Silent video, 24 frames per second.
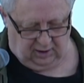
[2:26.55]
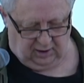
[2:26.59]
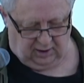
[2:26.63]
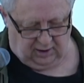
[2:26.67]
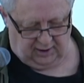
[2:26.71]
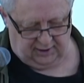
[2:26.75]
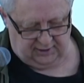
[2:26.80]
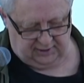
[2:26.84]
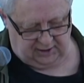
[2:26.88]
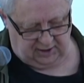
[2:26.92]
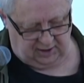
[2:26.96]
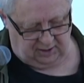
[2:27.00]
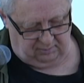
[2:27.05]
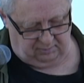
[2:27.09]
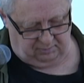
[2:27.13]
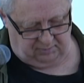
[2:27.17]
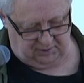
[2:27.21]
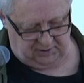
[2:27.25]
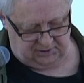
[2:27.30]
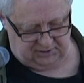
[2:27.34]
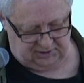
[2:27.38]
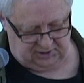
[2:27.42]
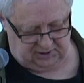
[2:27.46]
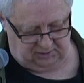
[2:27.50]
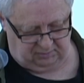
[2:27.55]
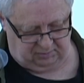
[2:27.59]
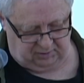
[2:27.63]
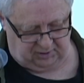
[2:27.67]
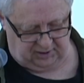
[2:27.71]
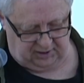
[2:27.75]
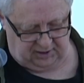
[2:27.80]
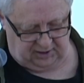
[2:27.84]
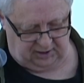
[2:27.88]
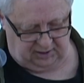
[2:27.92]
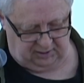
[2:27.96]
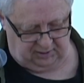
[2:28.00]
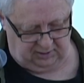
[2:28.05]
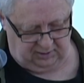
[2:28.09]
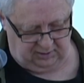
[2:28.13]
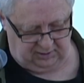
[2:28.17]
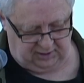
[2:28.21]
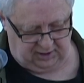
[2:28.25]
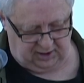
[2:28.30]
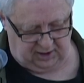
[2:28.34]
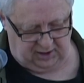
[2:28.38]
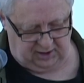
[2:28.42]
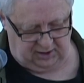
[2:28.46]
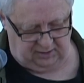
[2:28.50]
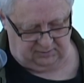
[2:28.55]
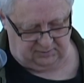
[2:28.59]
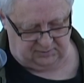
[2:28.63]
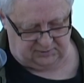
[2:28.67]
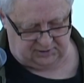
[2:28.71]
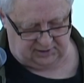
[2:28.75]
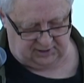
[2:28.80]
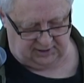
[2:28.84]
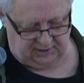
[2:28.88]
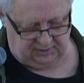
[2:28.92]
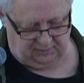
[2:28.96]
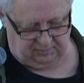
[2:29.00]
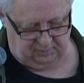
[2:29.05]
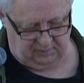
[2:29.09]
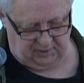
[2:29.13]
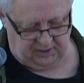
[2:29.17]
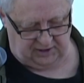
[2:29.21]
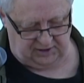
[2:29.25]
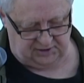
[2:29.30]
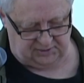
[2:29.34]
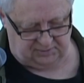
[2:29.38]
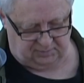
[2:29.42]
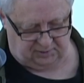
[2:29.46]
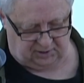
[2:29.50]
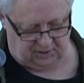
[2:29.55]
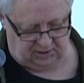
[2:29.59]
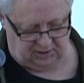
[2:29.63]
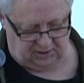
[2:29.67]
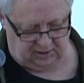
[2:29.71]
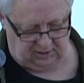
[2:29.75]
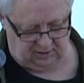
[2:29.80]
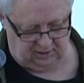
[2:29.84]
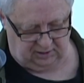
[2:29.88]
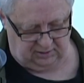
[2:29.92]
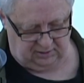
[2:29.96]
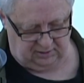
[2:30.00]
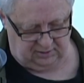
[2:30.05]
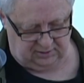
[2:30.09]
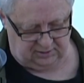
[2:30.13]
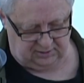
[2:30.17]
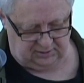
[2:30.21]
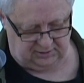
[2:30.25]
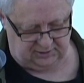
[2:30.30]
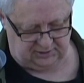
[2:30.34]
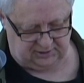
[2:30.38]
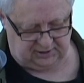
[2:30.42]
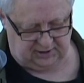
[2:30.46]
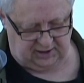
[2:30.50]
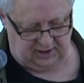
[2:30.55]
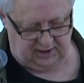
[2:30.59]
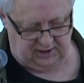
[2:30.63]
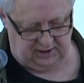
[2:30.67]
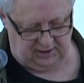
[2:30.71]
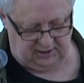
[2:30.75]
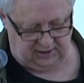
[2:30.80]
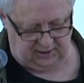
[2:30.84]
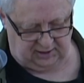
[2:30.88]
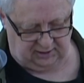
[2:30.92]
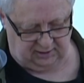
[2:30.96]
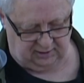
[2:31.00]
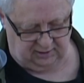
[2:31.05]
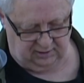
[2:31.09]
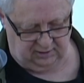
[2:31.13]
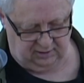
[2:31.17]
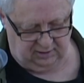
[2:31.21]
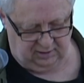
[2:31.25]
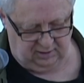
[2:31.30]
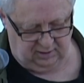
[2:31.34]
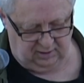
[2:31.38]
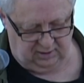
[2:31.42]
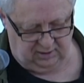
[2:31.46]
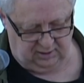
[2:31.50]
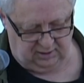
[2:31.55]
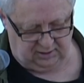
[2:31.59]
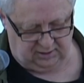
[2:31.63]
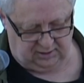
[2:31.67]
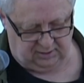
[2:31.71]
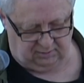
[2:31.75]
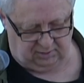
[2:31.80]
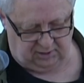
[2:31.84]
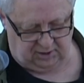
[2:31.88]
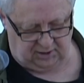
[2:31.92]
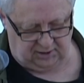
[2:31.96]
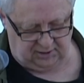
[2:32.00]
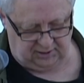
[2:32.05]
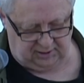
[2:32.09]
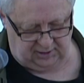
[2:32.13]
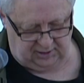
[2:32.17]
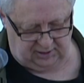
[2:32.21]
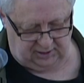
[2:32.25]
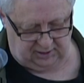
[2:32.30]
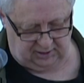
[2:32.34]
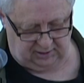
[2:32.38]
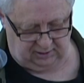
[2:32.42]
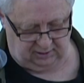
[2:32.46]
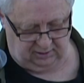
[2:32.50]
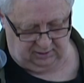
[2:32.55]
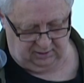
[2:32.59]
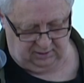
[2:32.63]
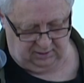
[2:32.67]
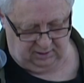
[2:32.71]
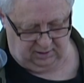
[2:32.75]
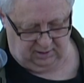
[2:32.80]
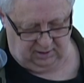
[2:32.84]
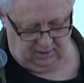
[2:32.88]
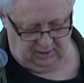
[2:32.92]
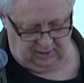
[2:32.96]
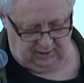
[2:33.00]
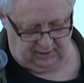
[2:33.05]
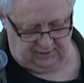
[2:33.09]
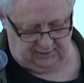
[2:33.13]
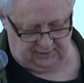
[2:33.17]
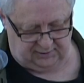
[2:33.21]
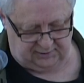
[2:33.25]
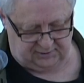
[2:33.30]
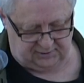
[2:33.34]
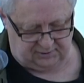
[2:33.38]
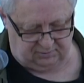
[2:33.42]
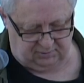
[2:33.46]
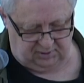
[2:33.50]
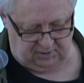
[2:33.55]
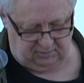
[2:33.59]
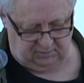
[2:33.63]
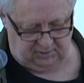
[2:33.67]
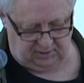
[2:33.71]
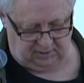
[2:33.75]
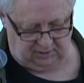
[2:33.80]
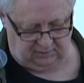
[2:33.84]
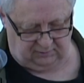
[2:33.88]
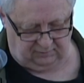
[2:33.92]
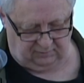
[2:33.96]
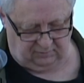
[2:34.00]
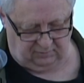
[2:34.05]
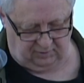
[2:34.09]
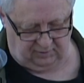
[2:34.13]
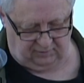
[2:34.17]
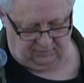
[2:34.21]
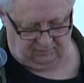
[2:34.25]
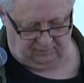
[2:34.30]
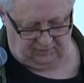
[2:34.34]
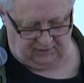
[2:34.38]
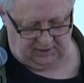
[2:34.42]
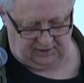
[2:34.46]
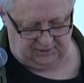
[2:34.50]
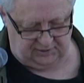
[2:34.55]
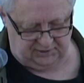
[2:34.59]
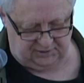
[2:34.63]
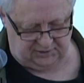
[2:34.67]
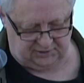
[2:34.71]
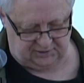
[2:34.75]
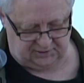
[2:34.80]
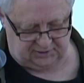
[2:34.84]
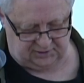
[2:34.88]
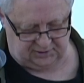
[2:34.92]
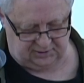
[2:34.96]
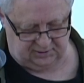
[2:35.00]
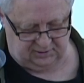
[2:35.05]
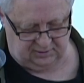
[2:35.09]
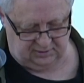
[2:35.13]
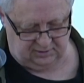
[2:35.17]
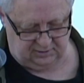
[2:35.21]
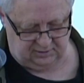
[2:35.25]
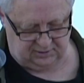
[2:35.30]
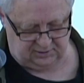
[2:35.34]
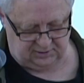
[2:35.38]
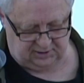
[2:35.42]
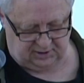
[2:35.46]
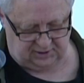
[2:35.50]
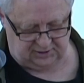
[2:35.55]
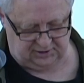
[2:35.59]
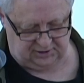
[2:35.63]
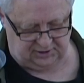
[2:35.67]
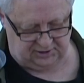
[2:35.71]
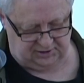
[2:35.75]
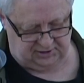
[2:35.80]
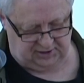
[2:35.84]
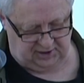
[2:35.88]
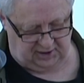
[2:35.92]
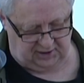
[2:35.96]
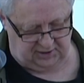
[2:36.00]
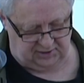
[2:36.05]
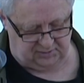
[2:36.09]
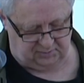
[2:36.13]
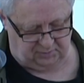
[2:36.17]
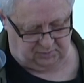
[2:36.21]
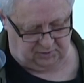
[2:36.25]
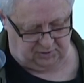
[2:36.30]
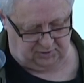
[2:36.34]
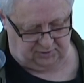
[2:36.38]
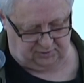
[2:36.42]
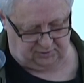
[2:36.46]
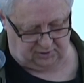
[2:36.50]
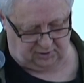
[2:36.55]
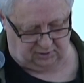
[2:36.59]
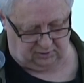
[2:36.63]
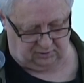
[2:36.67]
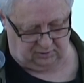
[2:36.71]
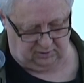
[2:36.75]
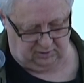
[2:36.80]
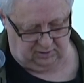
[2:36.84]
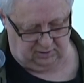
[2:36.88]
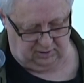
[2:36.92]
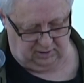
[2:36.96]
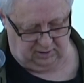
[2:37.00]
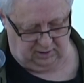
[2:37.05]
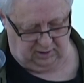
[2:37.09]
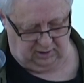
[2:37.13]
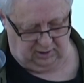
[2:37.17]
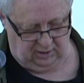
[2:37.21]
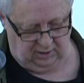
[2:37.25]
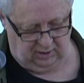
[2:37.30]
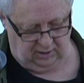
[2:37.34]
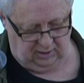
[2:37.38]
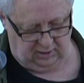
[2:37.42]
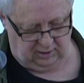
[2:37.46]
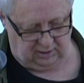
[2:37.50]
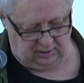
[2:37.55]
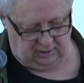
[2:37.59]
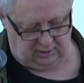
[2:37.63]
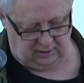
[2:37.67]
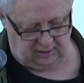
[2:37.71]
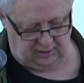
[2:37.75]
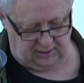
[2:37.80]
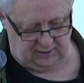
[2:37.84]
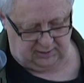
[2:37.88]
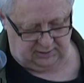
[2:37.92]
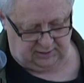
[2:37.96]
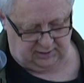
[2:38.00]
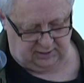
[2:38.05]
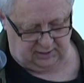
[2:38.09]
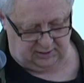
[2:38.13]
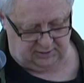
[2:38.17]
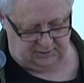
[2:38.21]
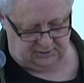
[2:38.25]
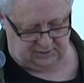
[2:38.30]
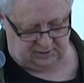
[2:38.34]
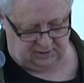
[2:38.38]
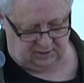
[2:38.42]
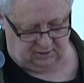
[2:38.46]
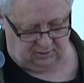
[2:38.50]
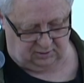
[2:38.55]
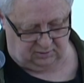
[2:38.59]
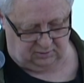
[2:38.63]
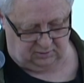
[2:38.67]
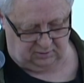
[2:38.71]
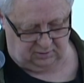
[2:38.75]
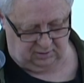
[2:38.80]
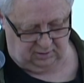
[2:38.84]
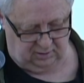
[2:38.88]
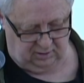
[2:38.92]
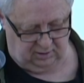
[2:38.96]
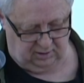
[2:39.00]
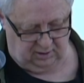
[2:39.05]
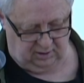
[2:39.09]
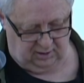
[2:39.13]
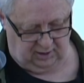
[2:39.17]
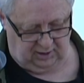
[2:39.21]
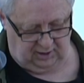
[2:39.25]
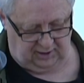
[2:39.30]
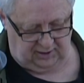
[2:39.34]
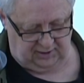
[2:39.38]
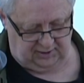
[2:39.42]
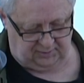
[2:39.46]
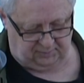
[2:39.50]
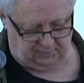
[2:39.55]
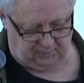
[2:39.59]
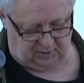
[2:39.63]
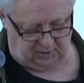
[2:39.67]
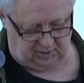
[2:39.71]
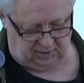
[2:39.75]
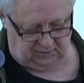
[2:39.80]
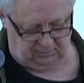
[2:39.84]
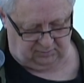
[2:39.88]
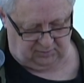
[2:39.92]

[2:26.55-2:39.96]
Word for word: I kept busy playing games like baseball, skating, tobogganing, and swimming with friends such as Dennis Boudreau. Glenn Kinslow, and Paul